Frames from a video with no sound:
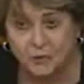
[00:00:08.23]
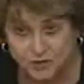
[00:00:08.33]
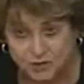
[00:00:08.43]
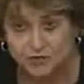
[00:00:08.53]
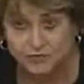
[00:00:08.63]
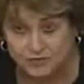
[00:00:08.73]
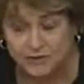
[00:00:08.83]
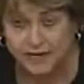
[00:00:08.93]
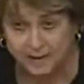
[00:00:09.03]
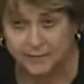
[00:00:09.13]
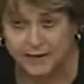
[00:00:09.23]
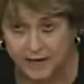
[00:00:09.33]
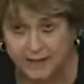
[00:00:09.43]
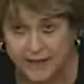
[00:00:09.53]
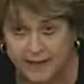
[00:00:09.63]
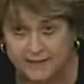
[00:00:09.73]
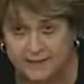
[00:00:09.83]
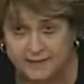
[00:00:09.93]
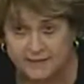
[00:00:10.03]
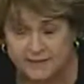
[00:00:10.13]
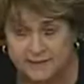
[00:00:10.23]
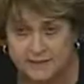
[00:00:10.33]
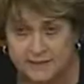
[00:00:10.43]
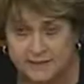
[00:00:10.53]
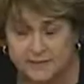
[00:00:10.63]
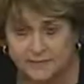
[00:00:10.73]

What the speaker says: Would you elaborate on that?